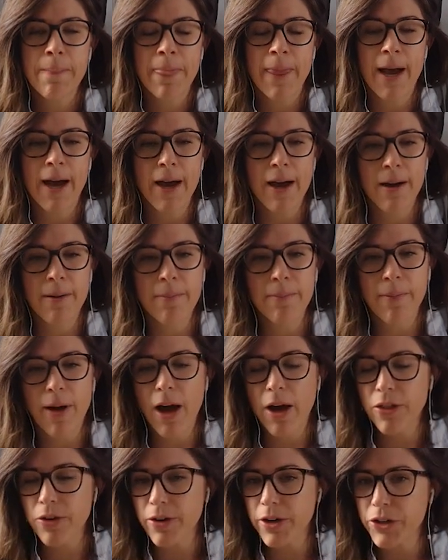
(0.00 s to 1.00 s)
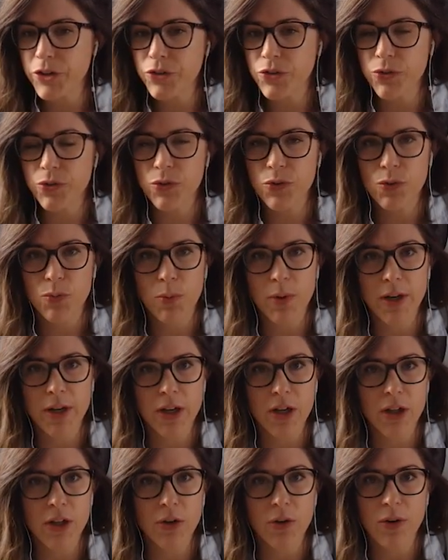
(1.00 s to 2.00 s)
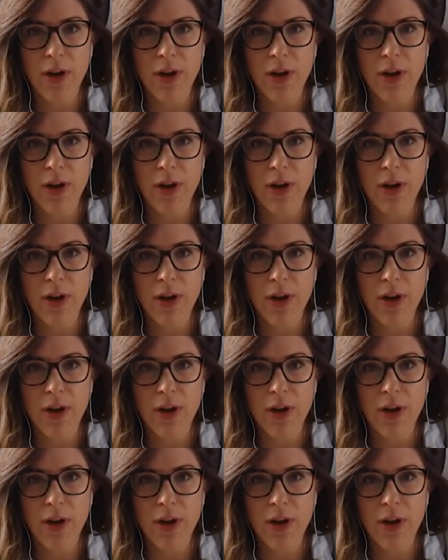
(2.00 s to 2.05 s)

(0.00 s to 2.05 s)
Other issues would include